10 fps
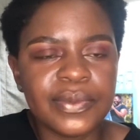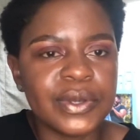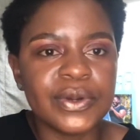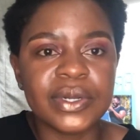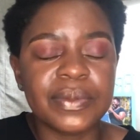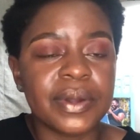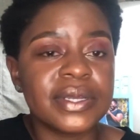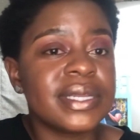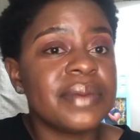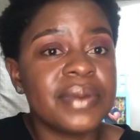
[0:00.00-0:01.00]
talked about
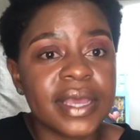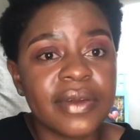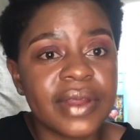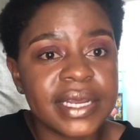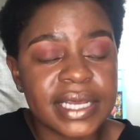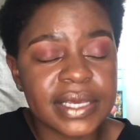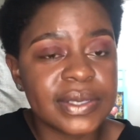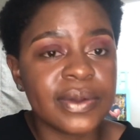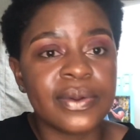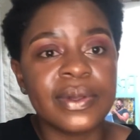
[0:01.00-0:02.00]
today being a great day,
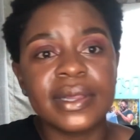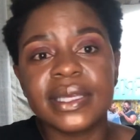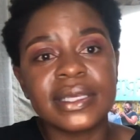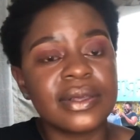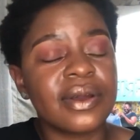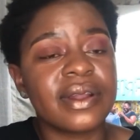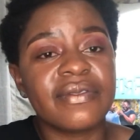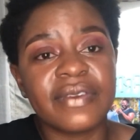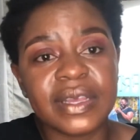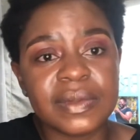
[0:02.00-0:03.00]
so this is not gonna
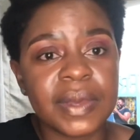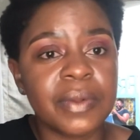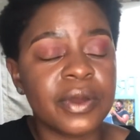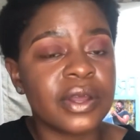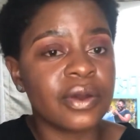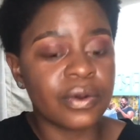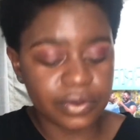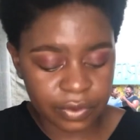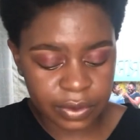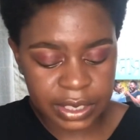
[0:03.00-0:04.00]
faze me. I'm gonna go through
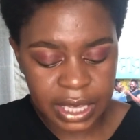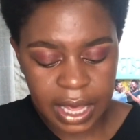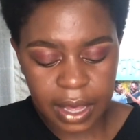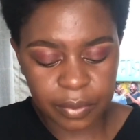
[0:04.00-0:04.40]
it. I'm